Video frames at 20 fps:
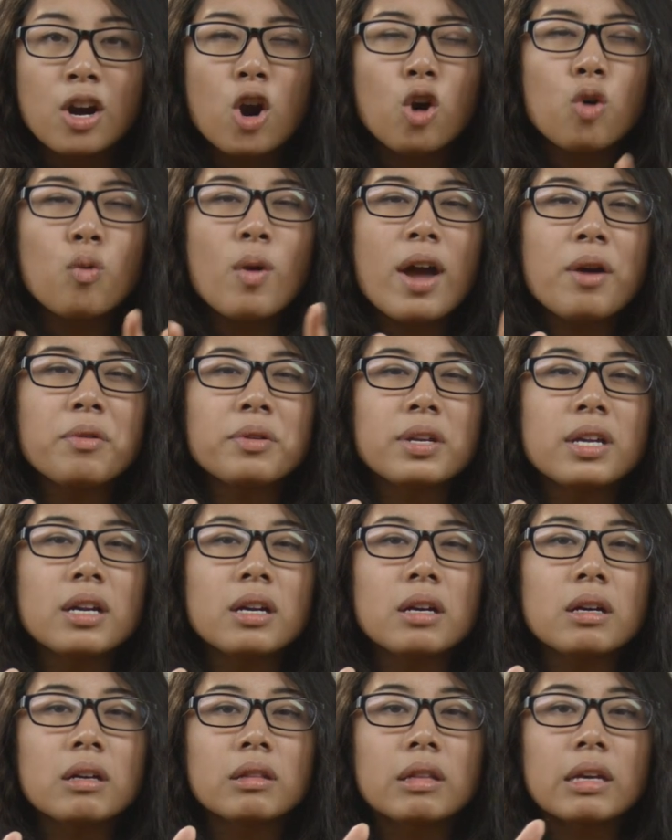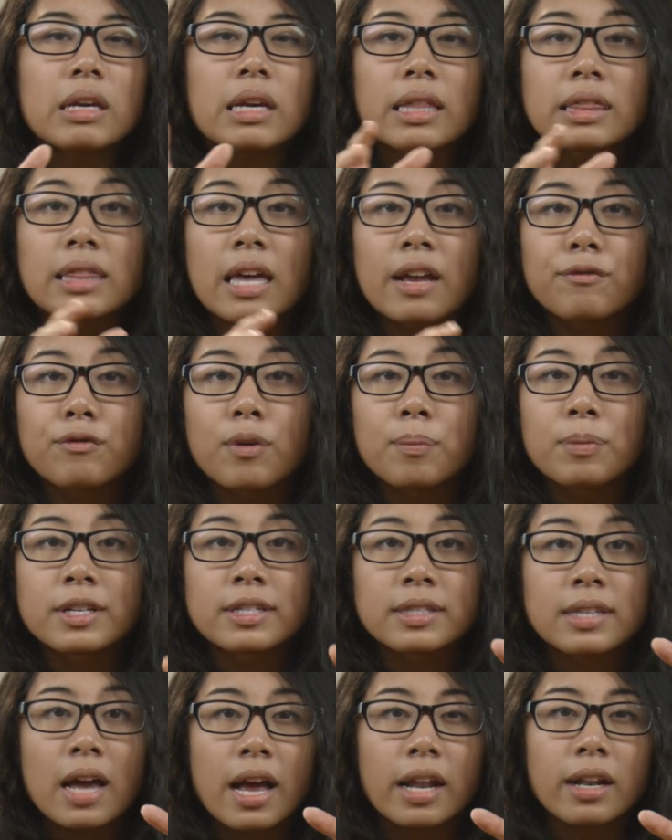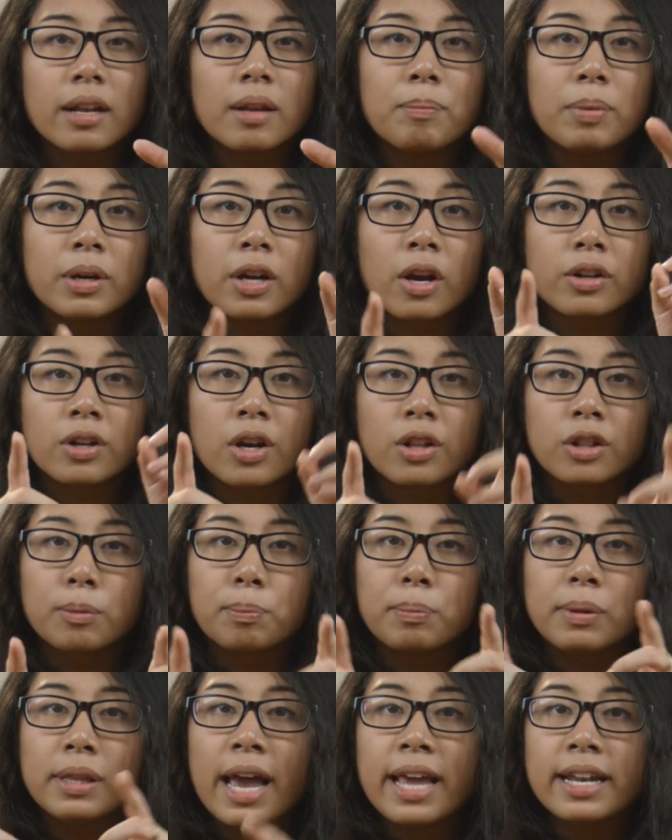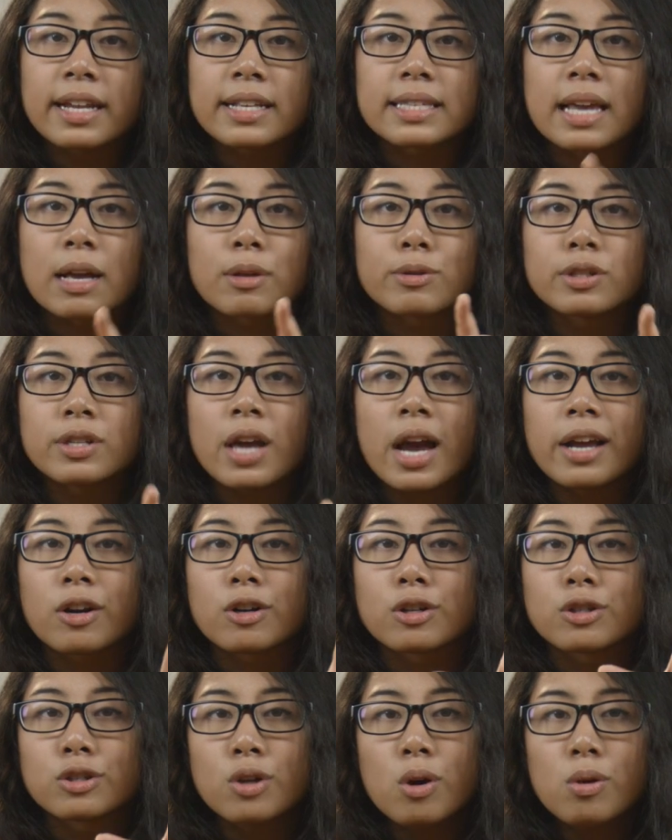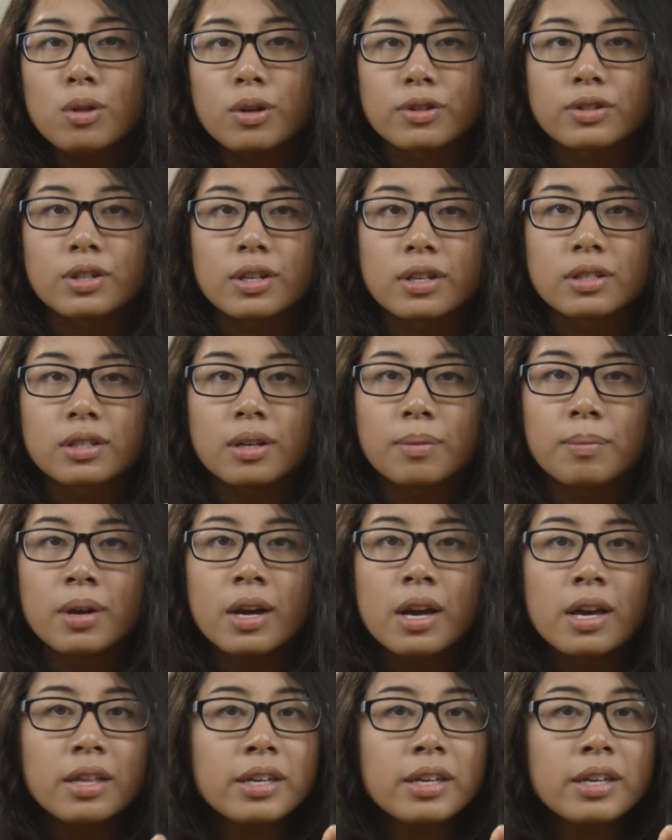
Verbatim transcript: Around here, they get that from the sun, but on other planets outside our solar system,